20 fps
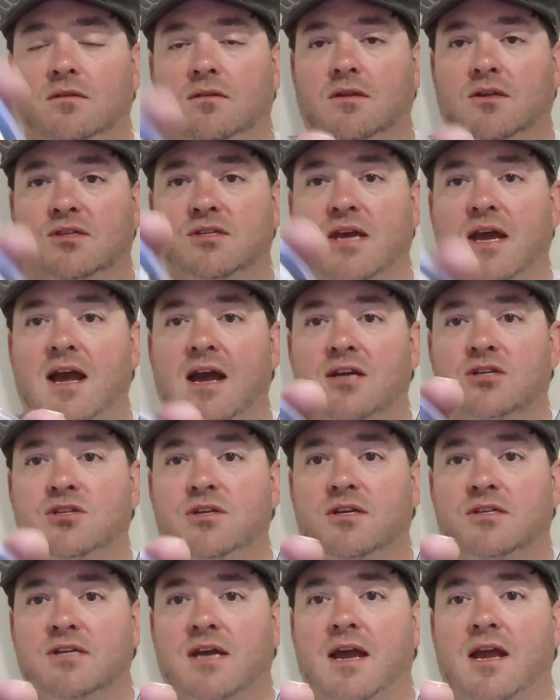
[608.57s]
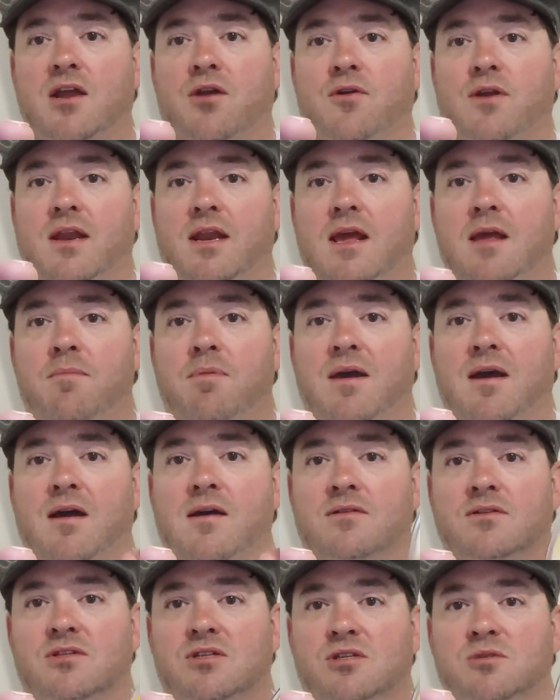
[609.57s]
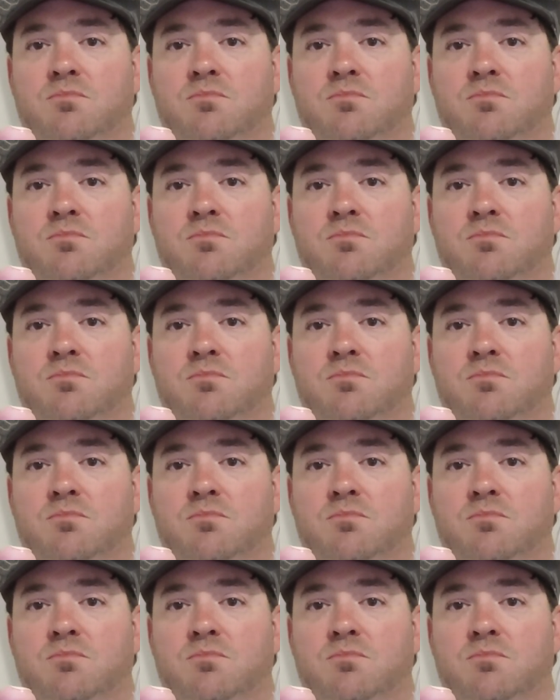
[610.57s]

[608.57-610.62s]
This actually is accurate at 8 pounds.